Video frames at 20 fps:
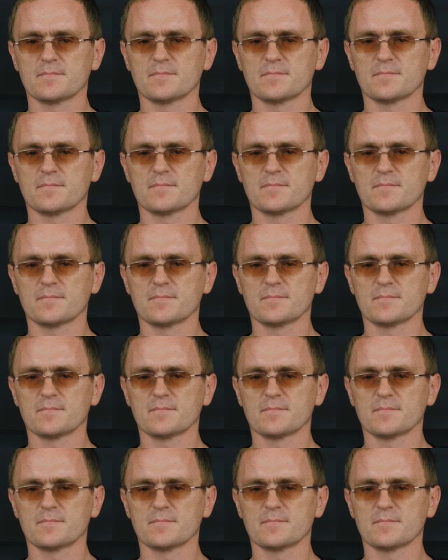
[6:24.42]

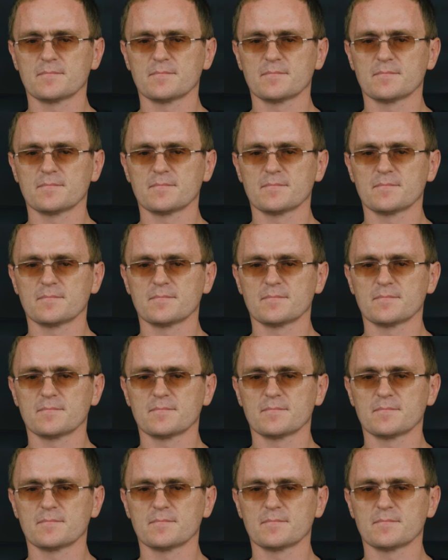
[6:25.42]

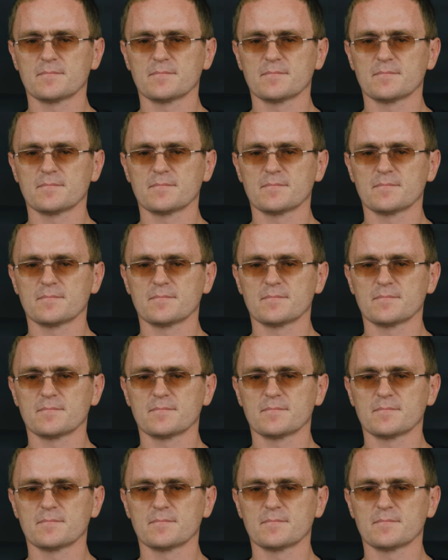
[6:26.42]

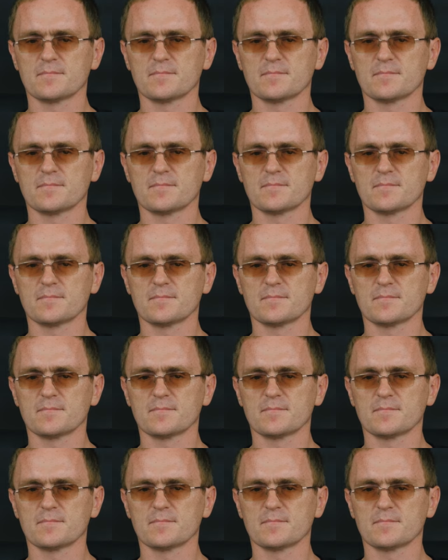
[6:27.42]
Nothing is said.